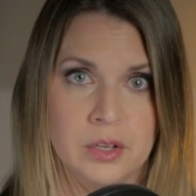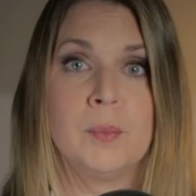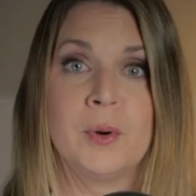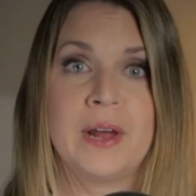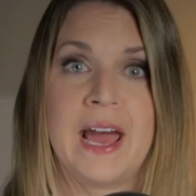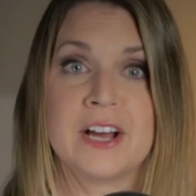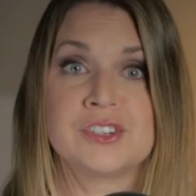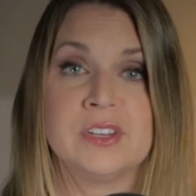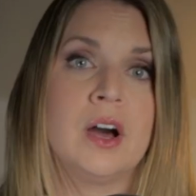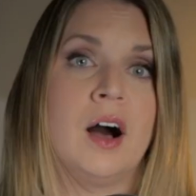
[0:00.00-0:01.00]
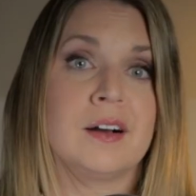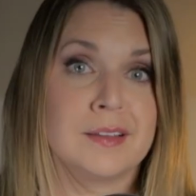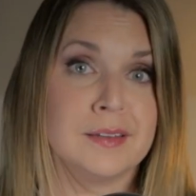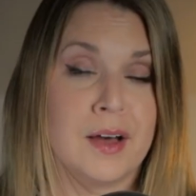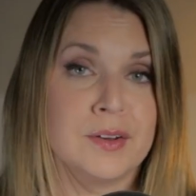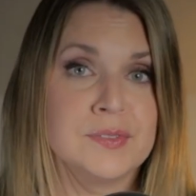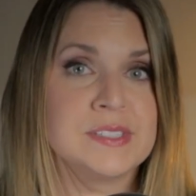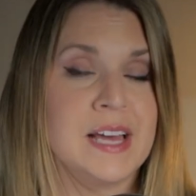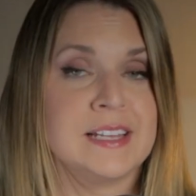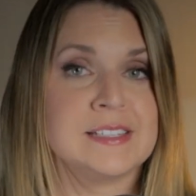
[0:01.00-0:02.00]
Ramona actually got
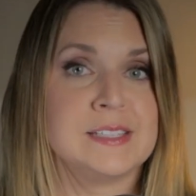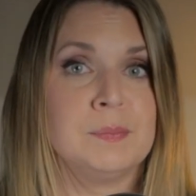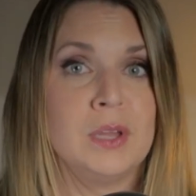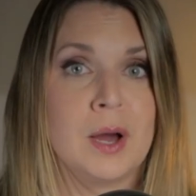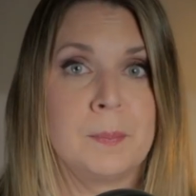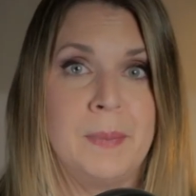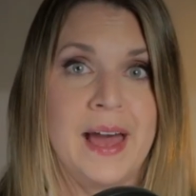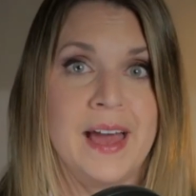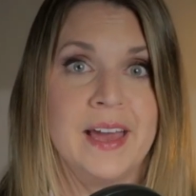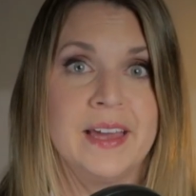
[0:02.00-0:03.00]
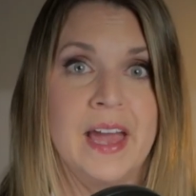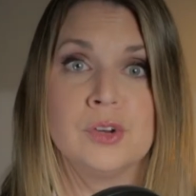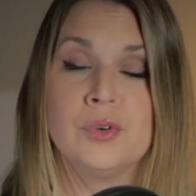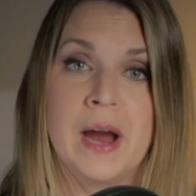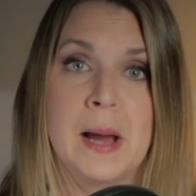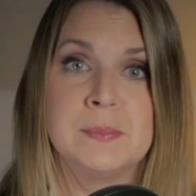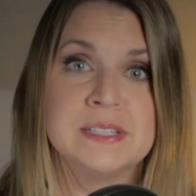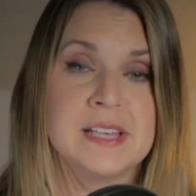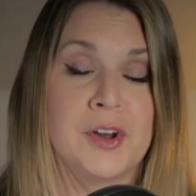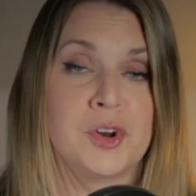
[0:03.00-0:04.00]
gloves and a Ziploc bag and grabbed
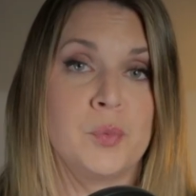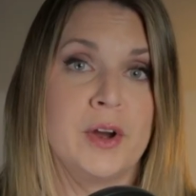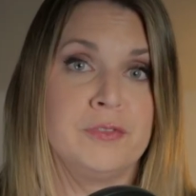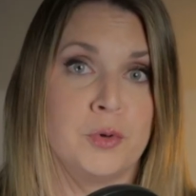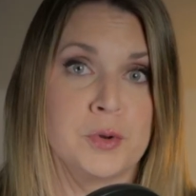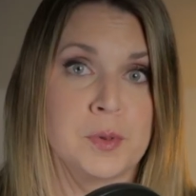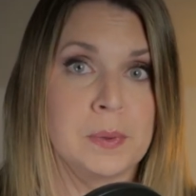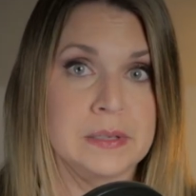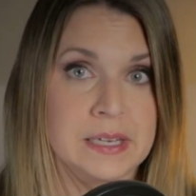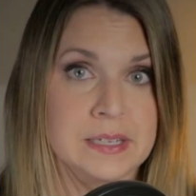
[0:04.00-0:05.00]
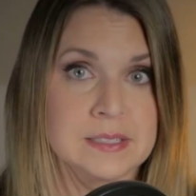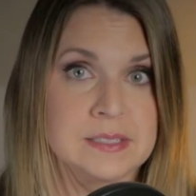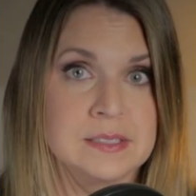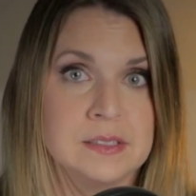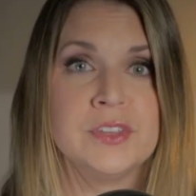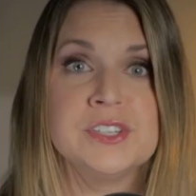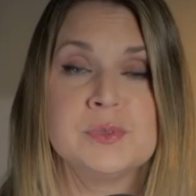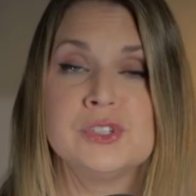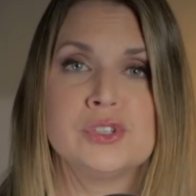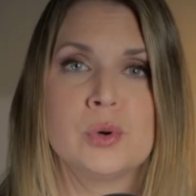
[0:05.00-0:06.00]
his underwear for the police. This
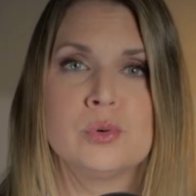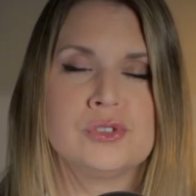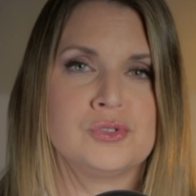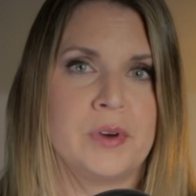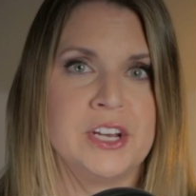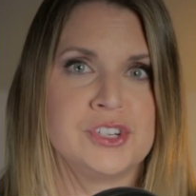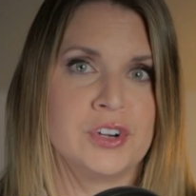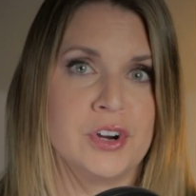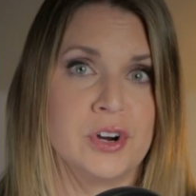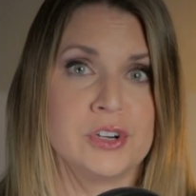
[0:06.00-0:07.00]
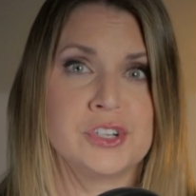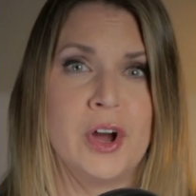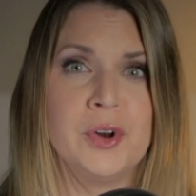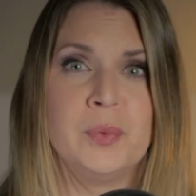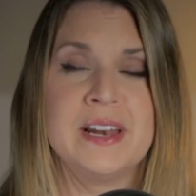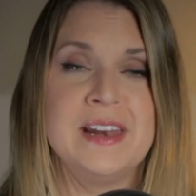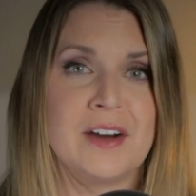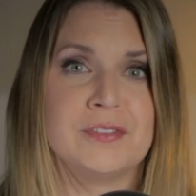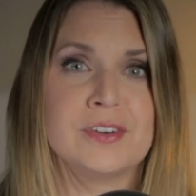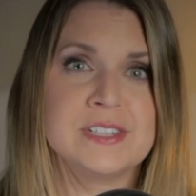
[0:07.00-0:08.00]
was so strange to her. Sean would
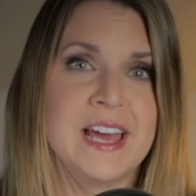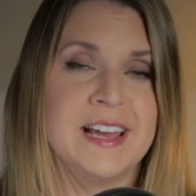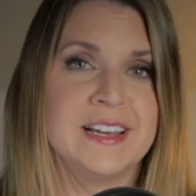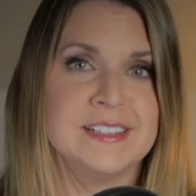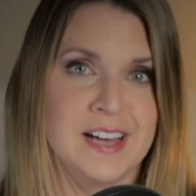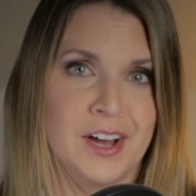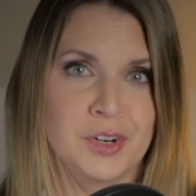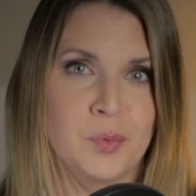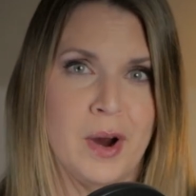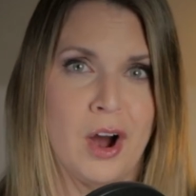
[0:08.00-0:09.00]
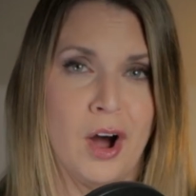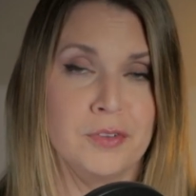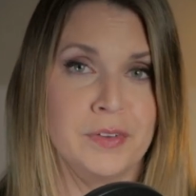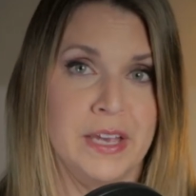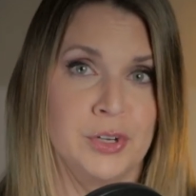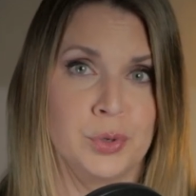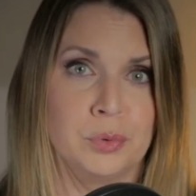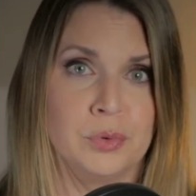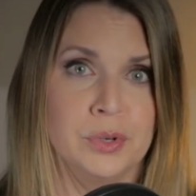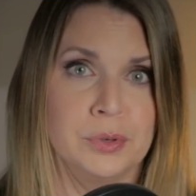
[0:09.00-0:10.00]
never take his underwear off in
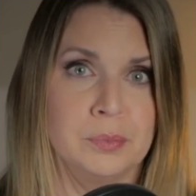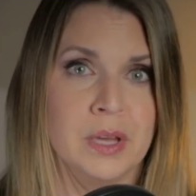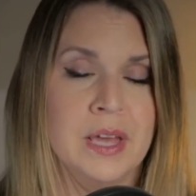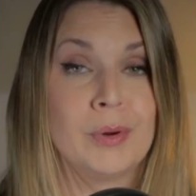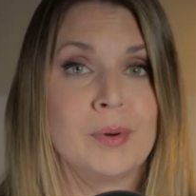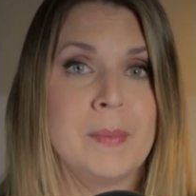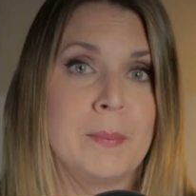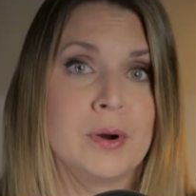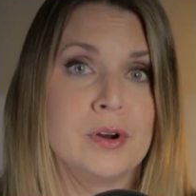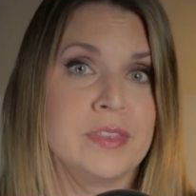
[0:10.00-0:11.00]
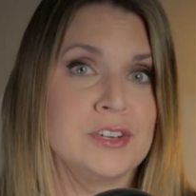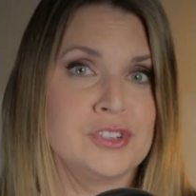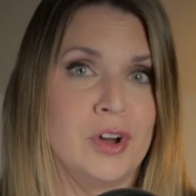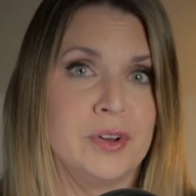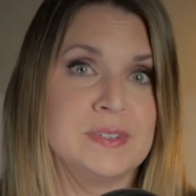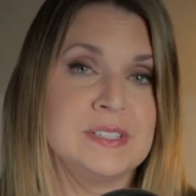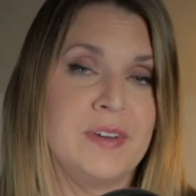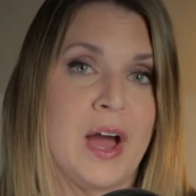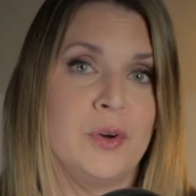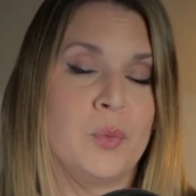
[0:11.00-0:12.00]
her room. But remember that Sean was
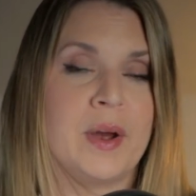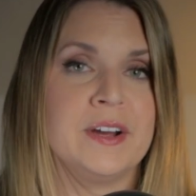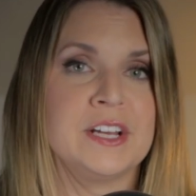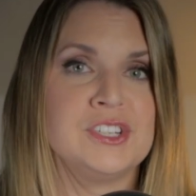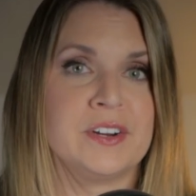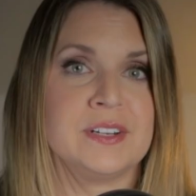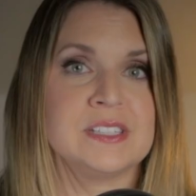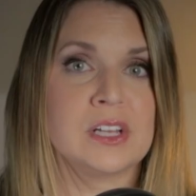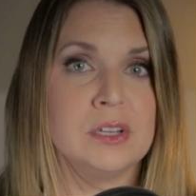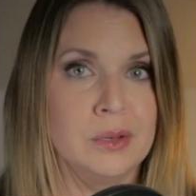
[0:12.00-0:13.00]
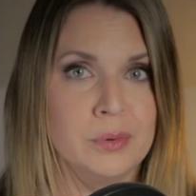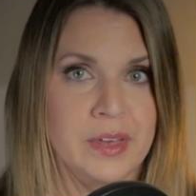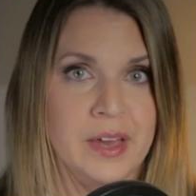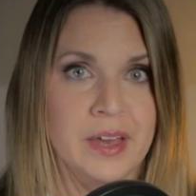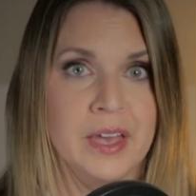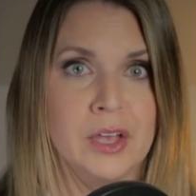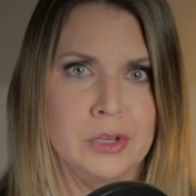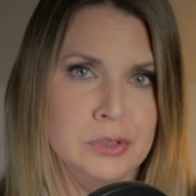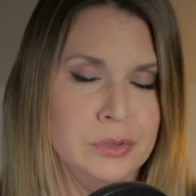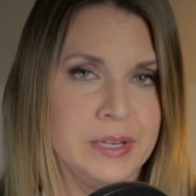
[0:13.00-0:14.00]
found wearing Jared's clothing,
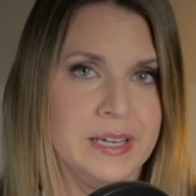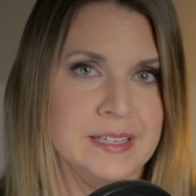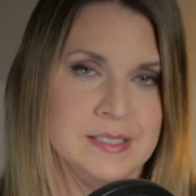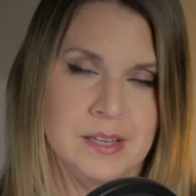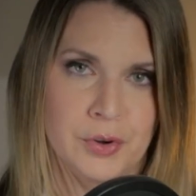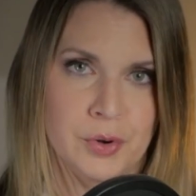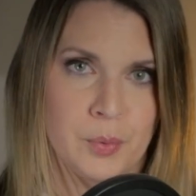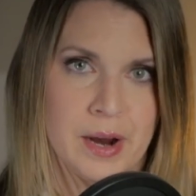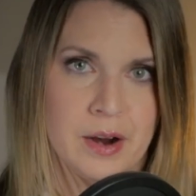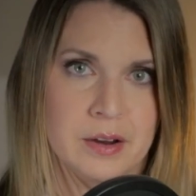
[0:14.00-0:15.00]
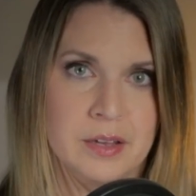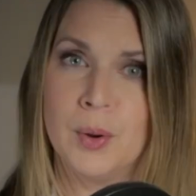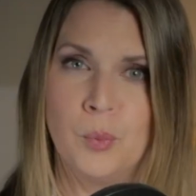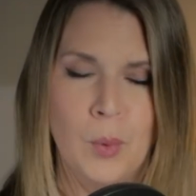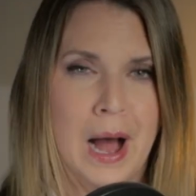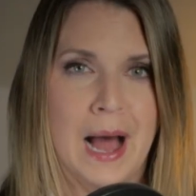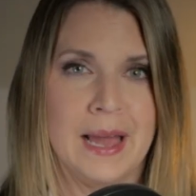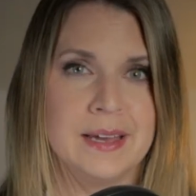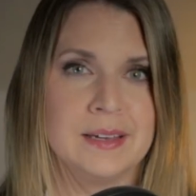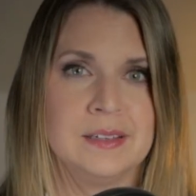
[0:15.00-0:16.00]
including his underwear. But
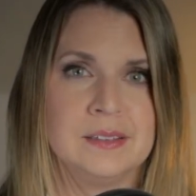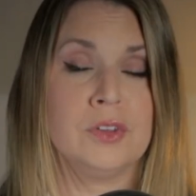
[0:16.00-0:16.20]
why?